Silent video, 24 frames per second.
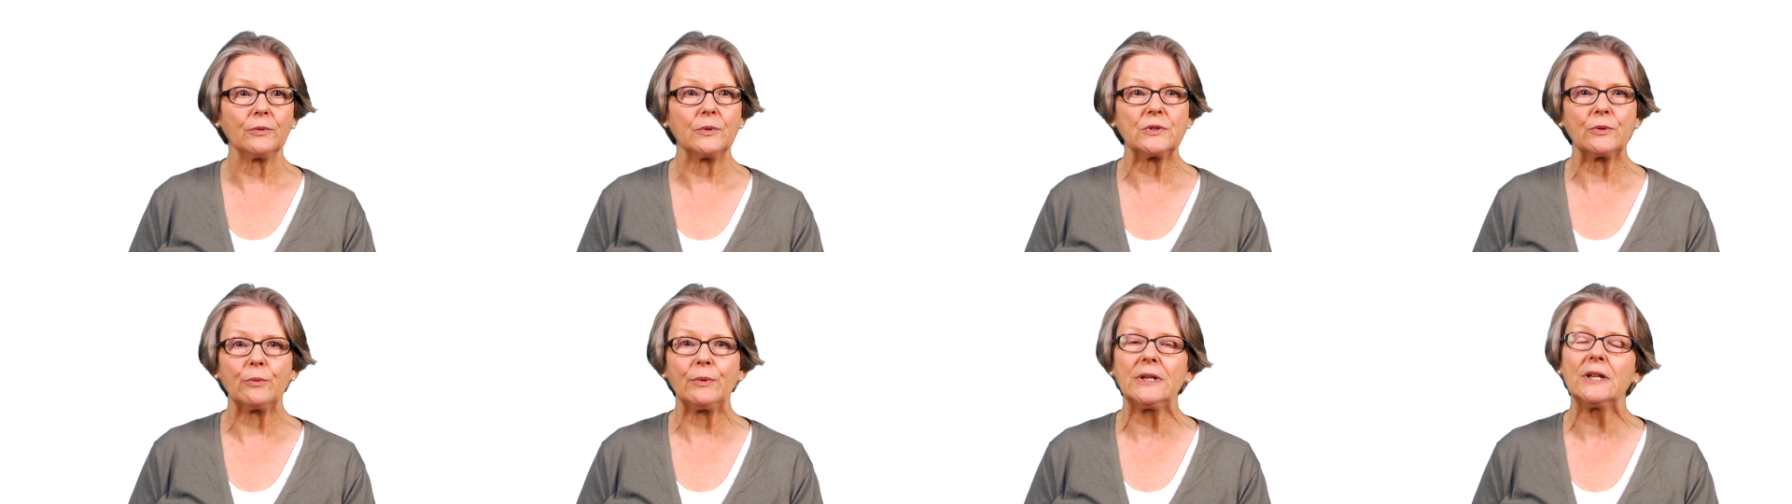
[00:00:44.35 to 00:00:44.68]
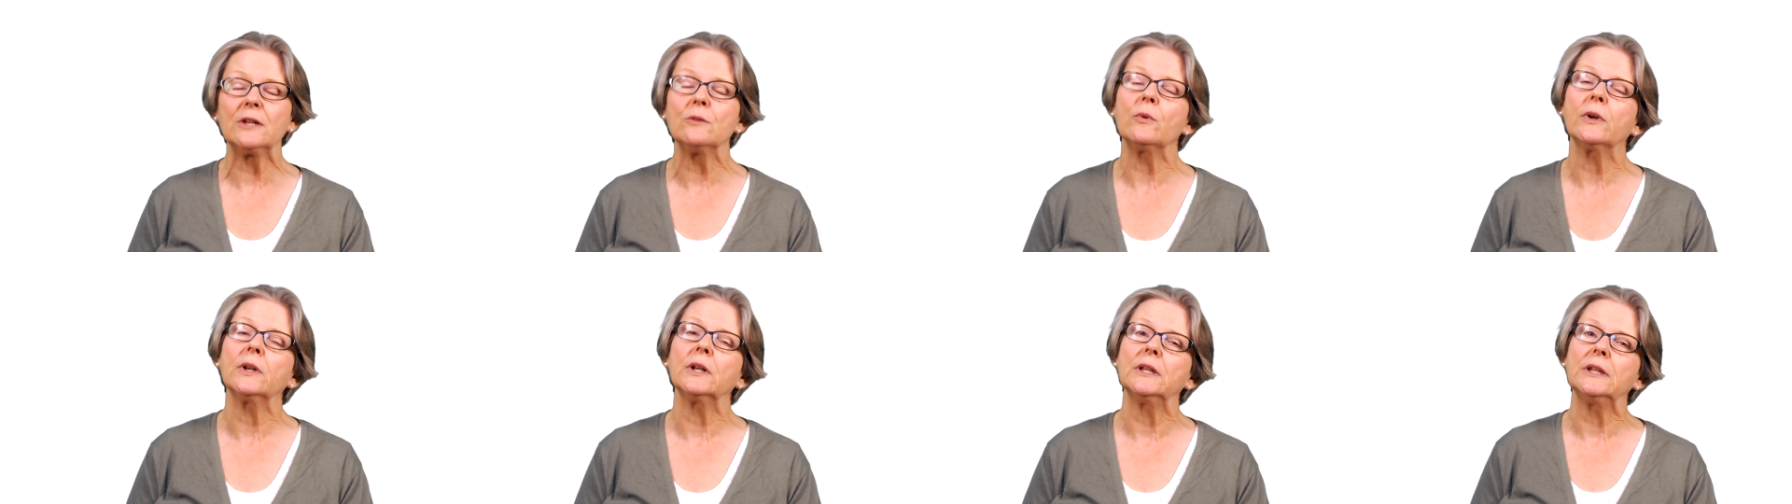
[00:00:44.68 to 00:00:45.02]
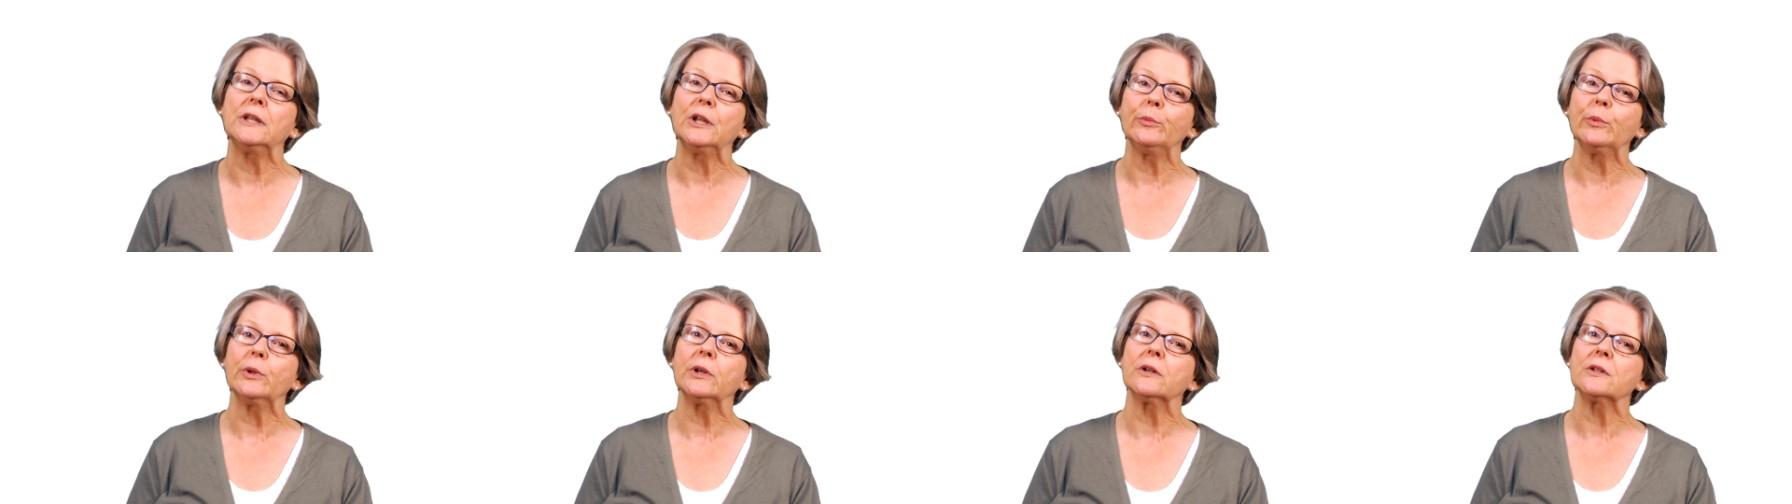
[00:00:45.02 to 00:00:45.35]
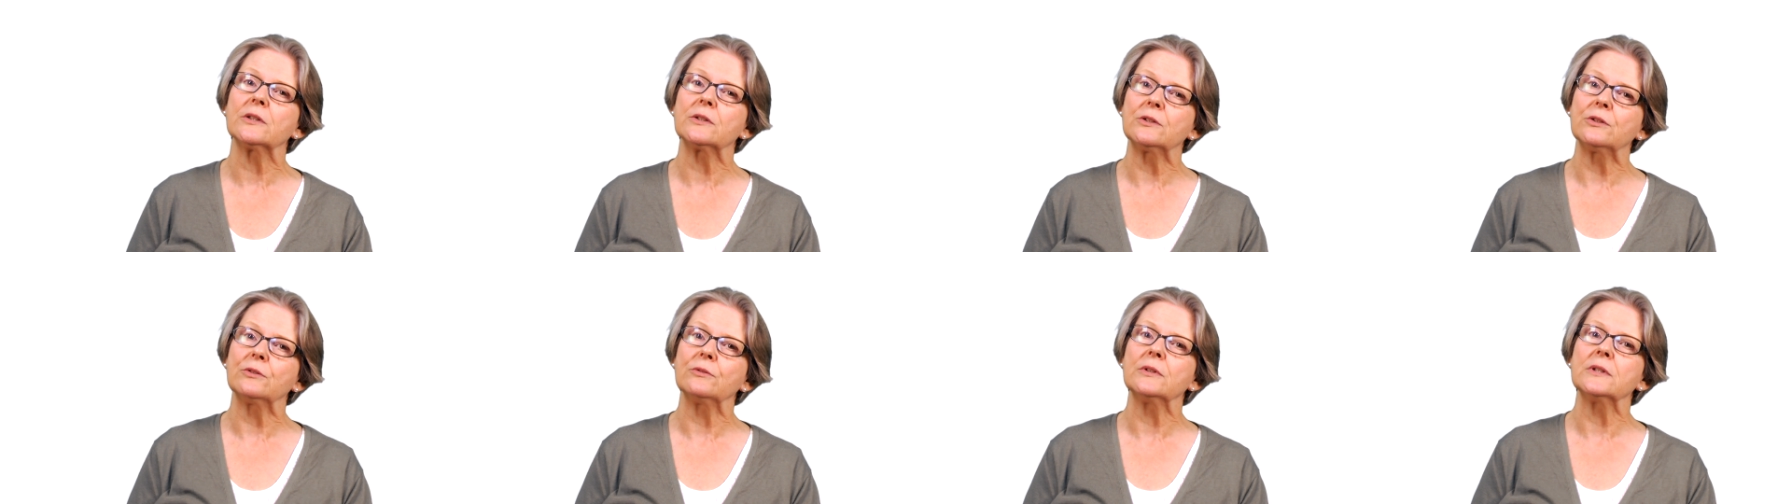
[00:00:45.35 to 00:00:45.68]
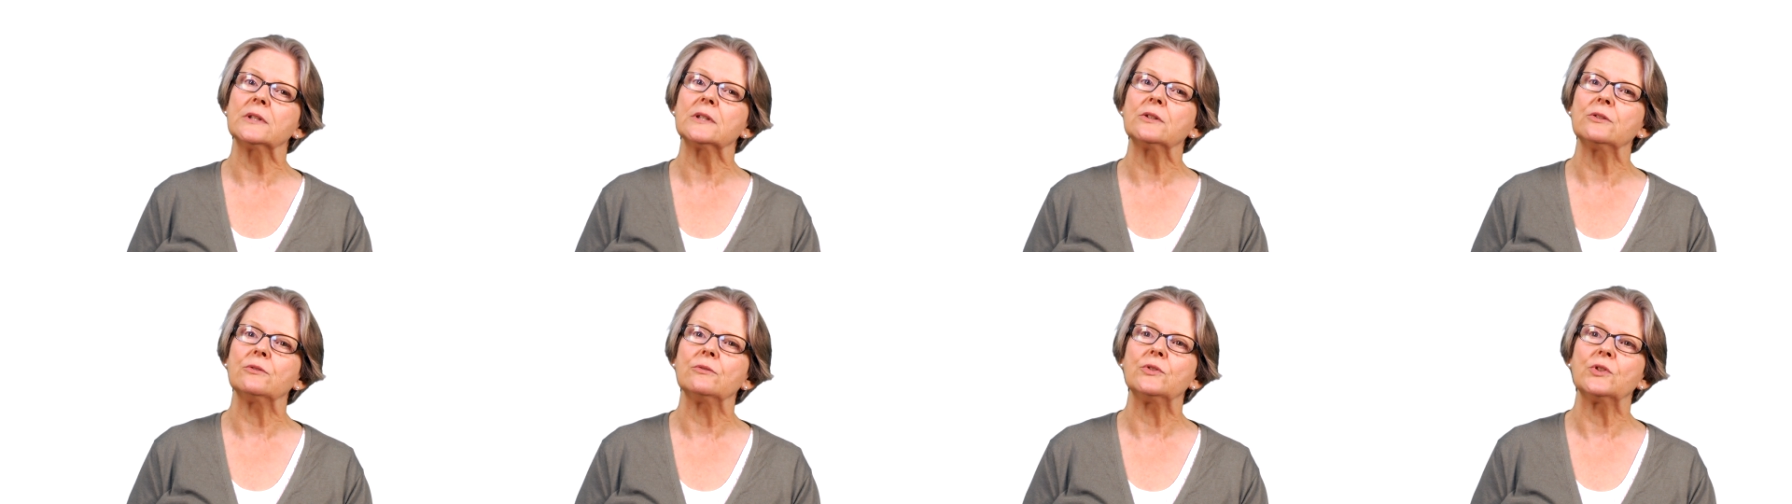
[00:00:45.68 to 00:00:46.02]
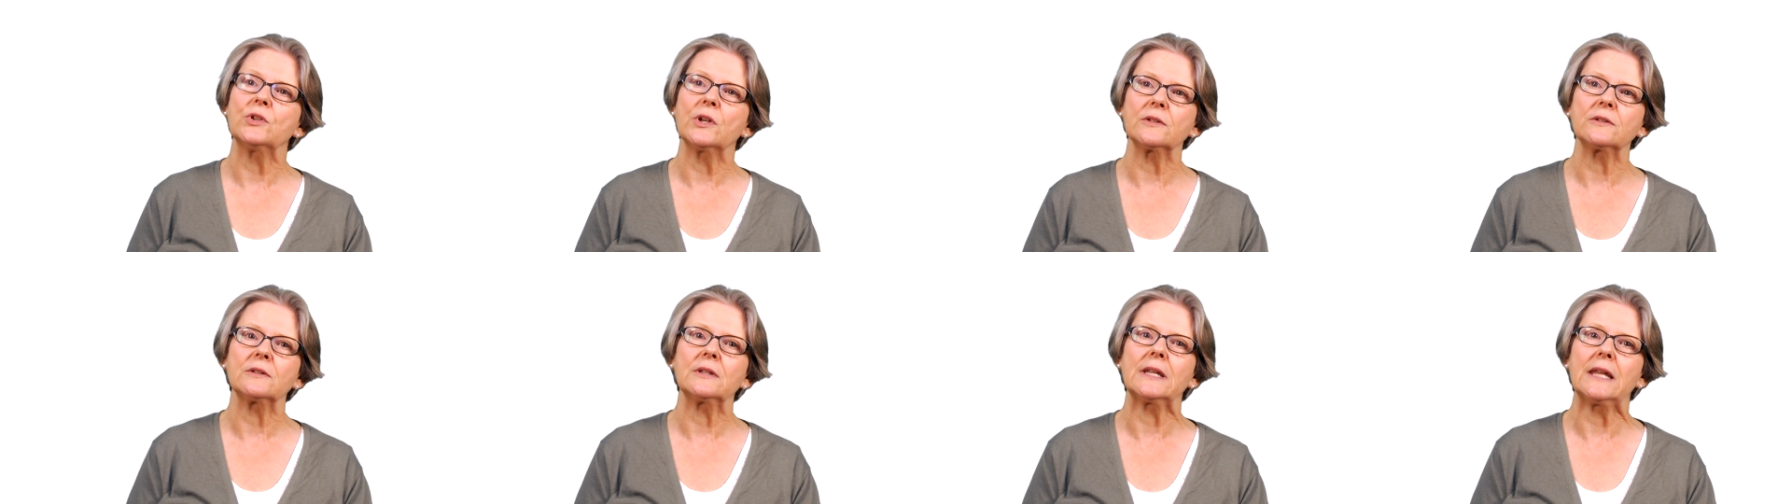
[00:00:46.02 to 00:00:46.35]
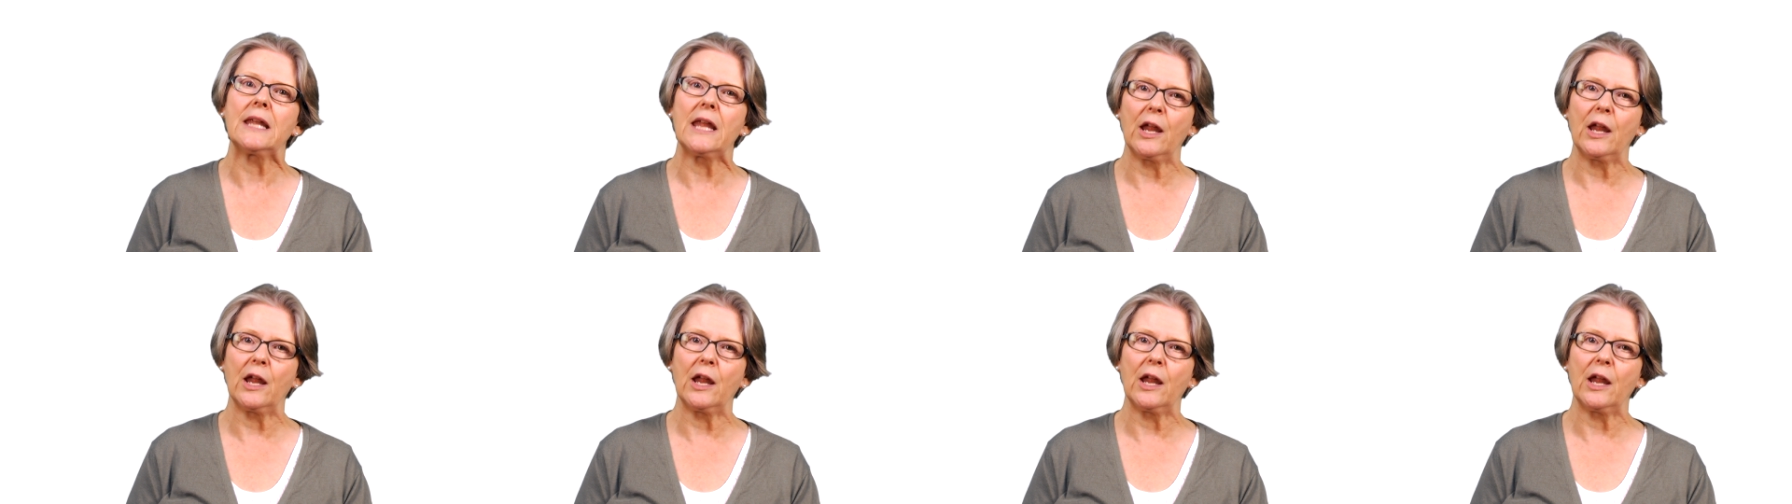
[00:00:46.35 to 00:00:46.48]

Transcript: so we didn't want to limit our students to just the